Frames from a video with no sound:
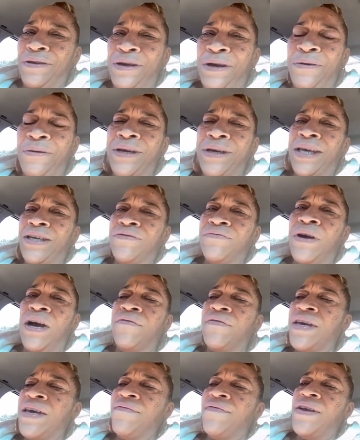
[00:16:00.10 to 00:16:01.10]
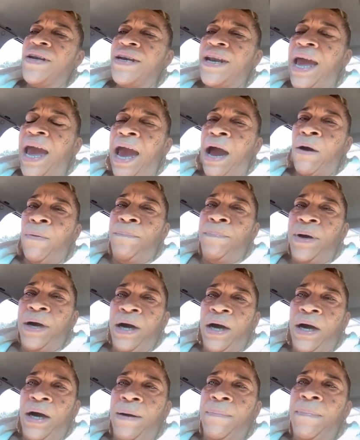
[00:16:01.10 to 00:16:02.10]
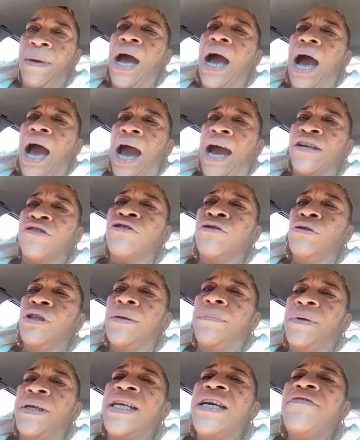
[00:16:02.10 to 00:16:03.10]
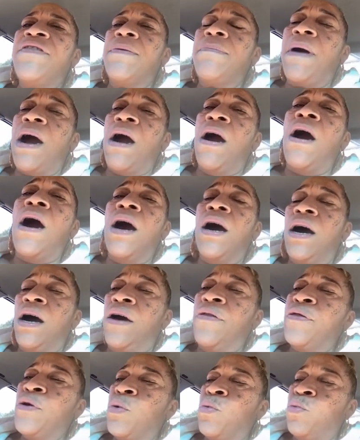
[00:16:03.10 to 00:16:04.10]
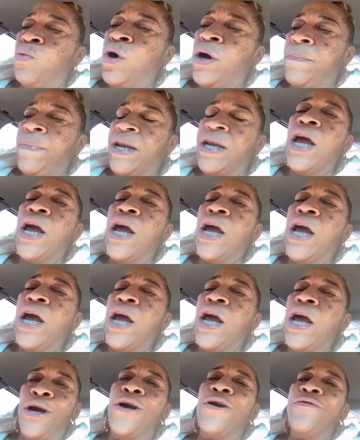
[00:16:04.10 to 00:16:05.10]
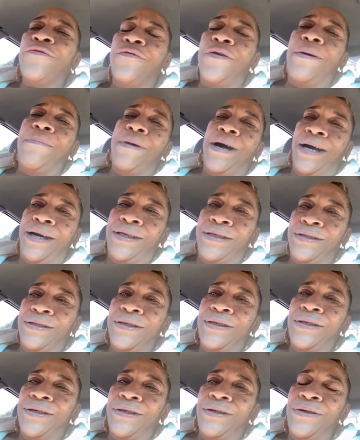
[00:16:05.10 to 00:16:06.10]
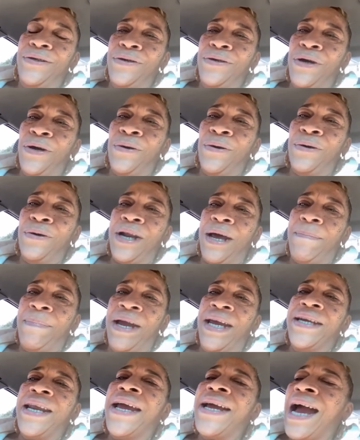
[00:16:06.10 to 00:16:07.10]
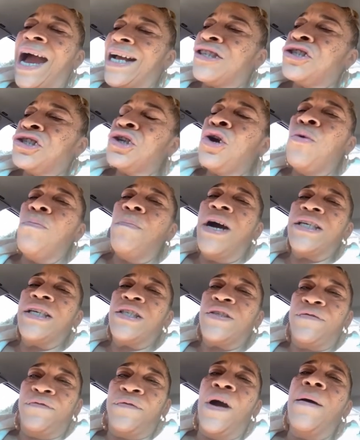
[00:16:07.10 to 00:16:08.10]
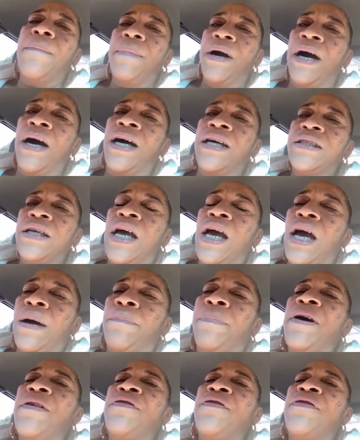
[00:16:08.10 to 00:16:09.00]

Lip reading: know, it gets rough even now. But I truly believe in my heart, other women learned from us. You know what I mean? They got so much from us, but